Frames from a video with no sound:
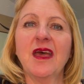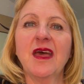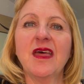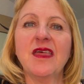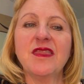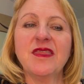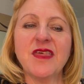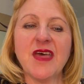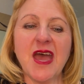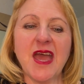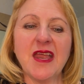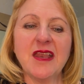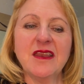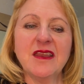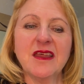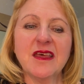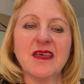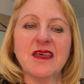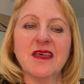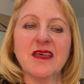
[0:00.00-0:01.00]

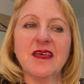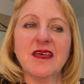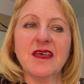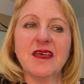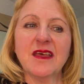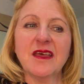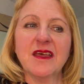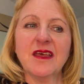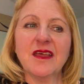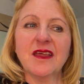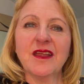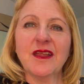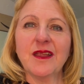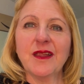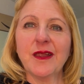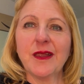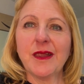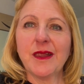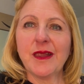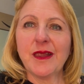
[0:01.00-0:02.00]
Then,
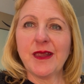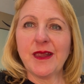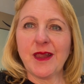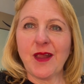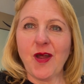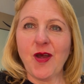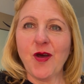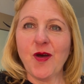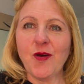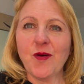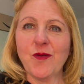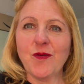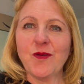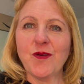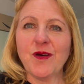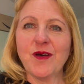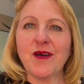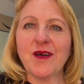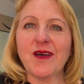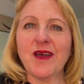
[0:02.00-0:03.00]

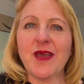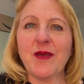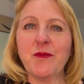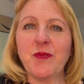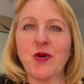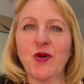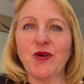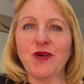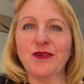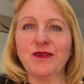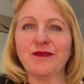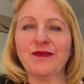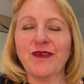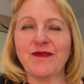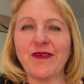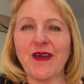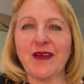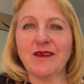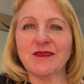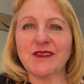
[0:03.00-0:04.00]
so important for
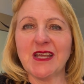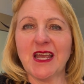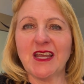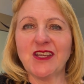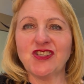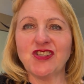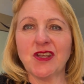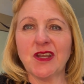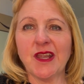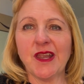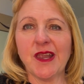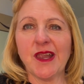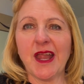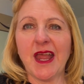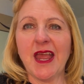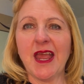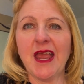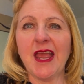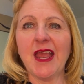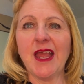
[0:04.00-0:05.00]
foundations,
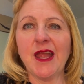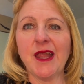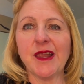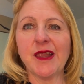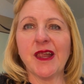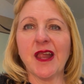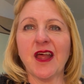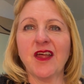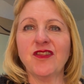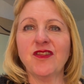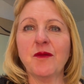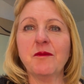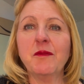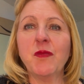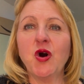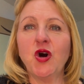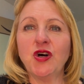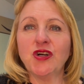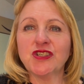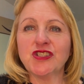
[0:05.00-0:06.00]
it is the
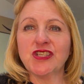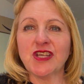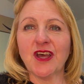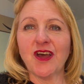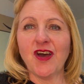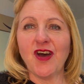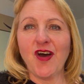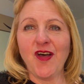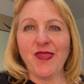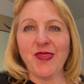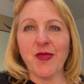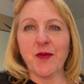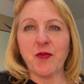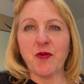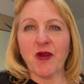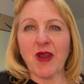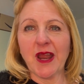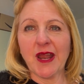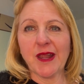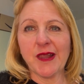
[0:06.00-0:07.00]
mortar on the
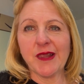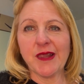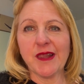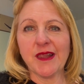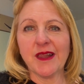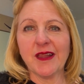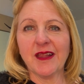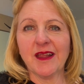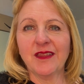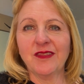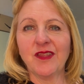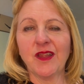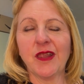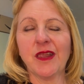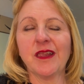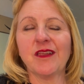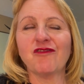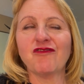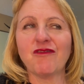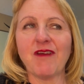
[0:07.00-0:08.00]
bricks, the
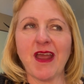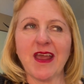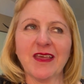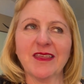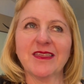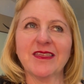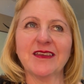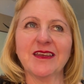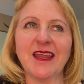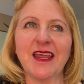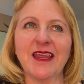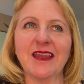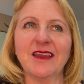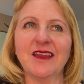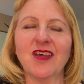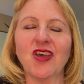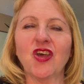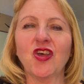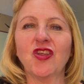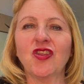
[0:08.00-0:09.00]

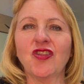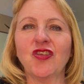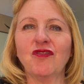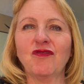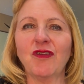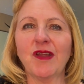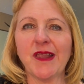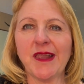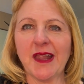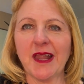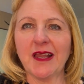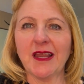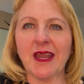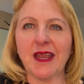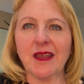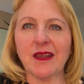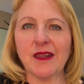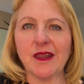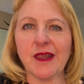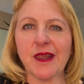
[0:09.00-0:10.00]
strengthening, the
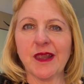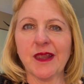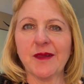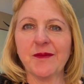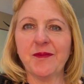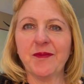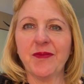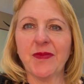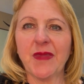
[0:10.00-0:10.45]
resilience.